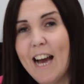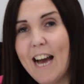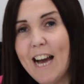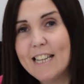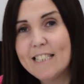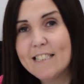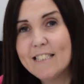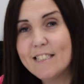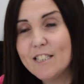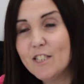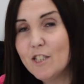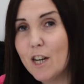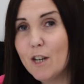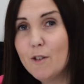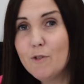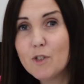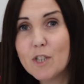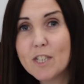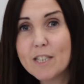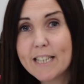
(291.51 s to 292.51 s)
And
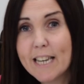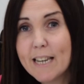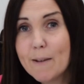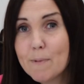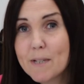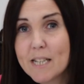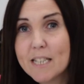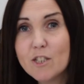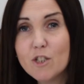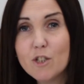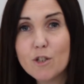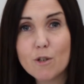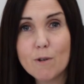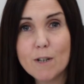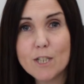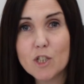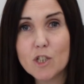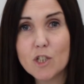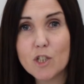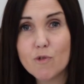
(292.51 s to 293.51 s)
just keep sending your
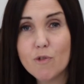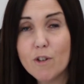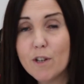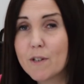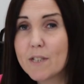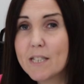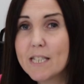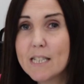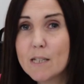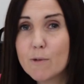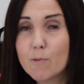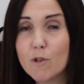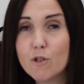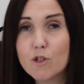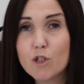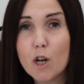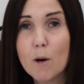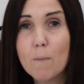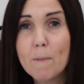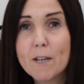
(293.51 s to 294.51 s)
questions through, because this is
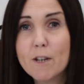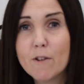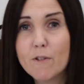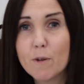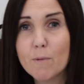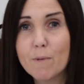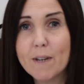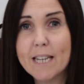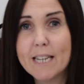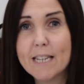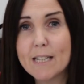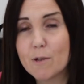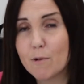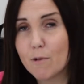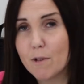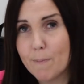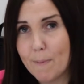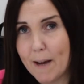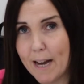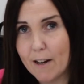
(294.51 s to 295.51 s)
what topic of the week is
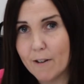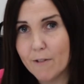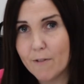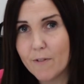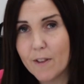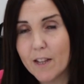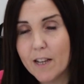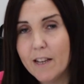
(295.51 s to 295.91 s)
all about.